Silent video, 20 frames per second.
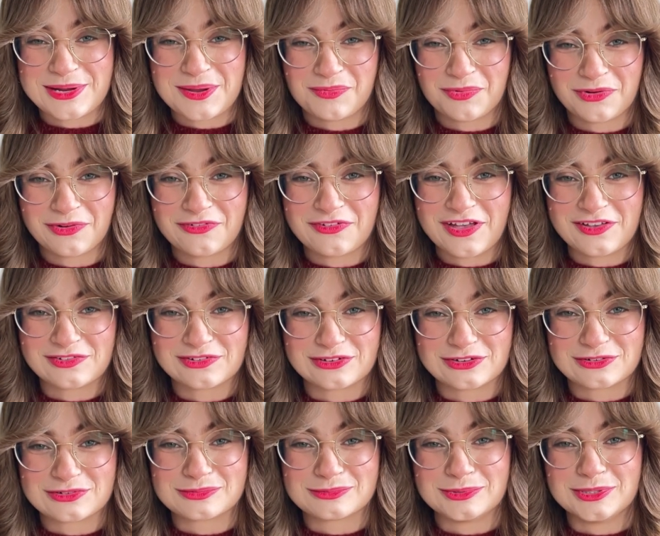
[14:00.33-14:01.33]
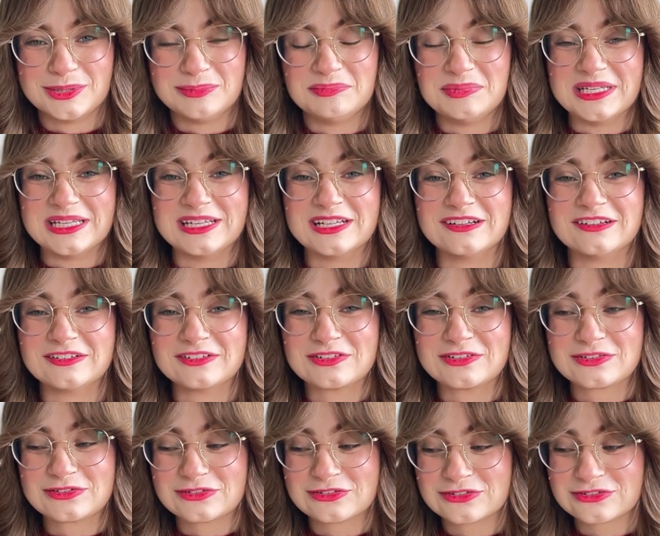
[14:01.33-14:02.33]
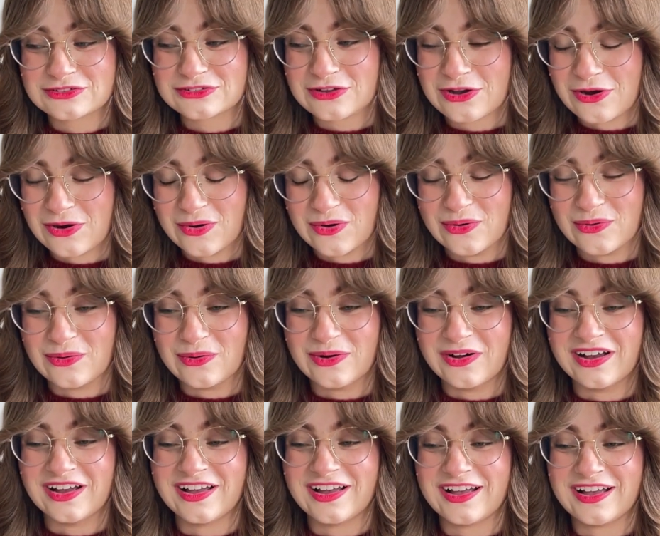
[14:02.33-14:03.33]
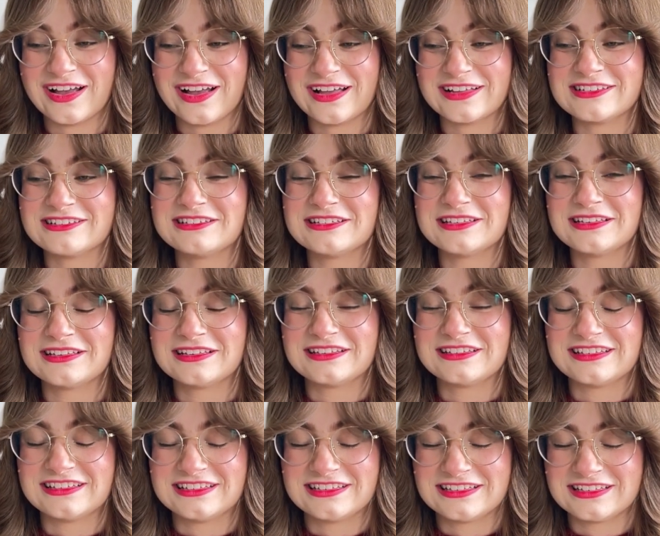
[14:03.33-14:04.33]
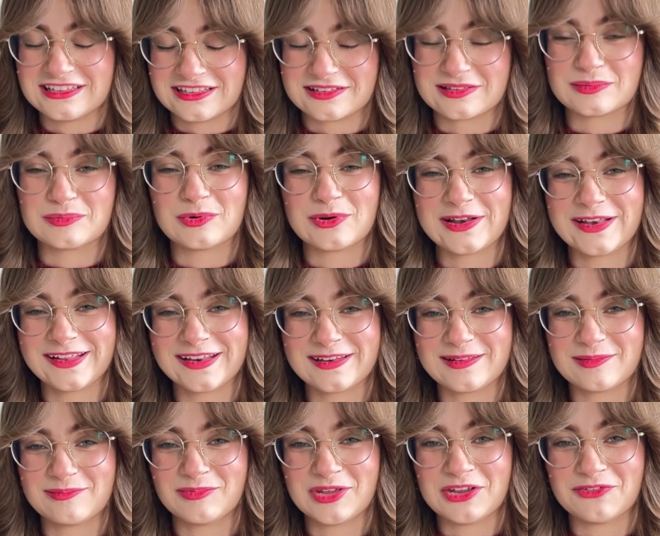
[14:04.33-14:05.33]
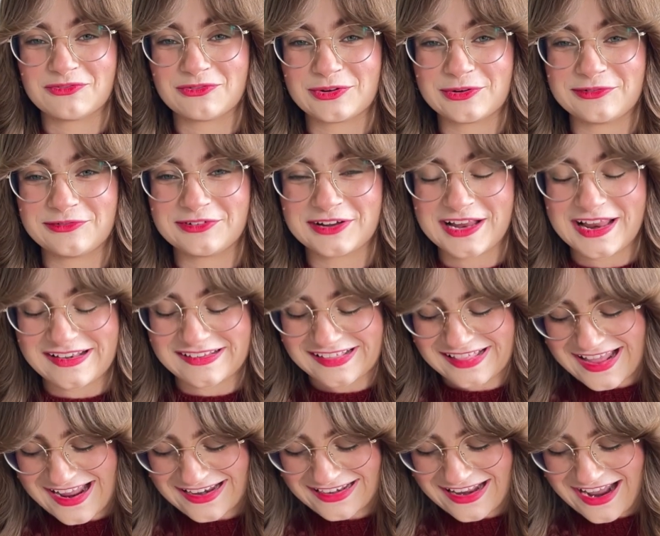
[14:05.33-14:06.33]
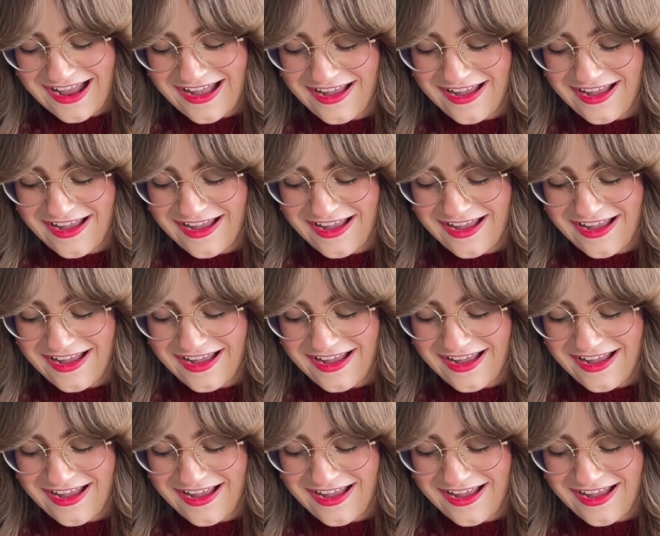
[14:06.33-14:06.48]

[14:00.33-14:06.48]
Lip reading: professors would be so disappointed in me for forgetting that.